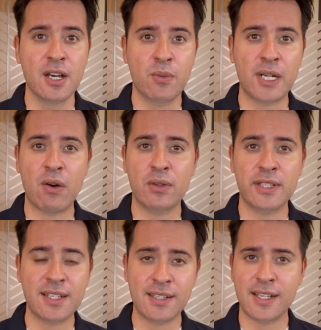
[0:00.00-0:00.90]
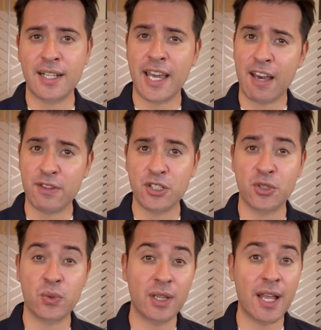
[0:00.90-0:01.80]
without necessarily having to
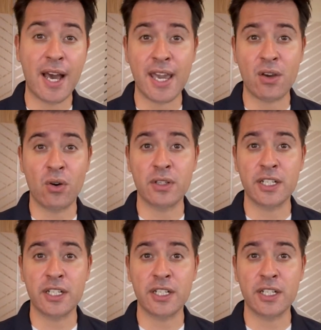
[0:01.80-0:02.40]
rely on,